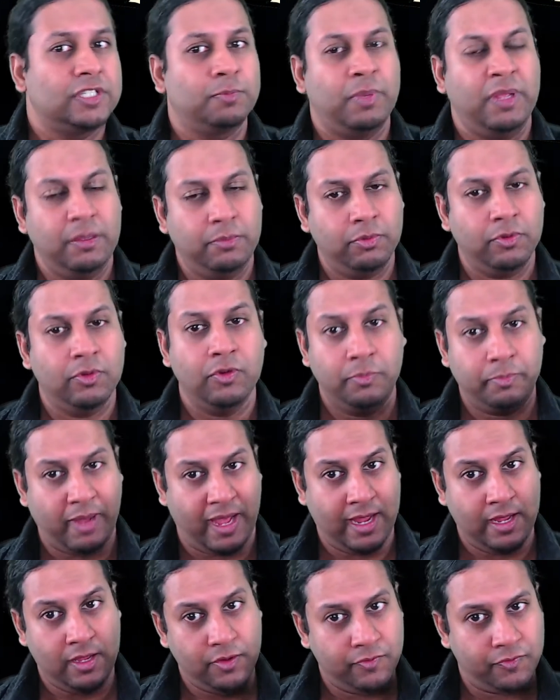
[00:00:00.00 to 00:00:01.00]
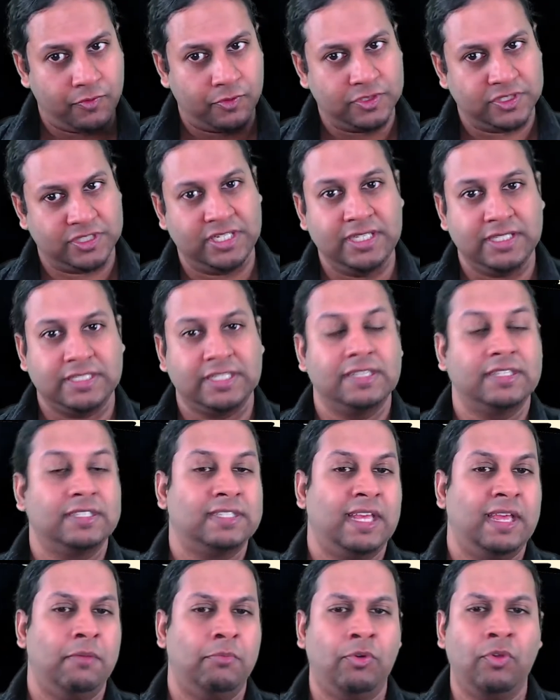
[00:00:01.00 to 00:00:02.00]
people who pay you for seats at the
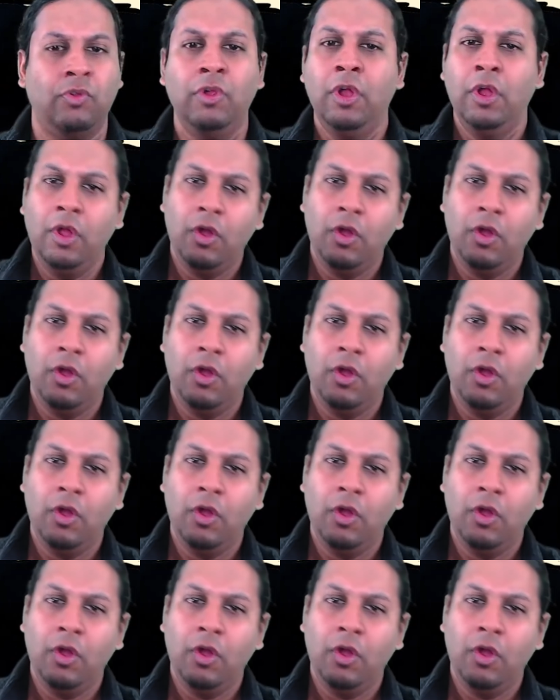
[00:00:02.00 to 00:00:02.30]
table,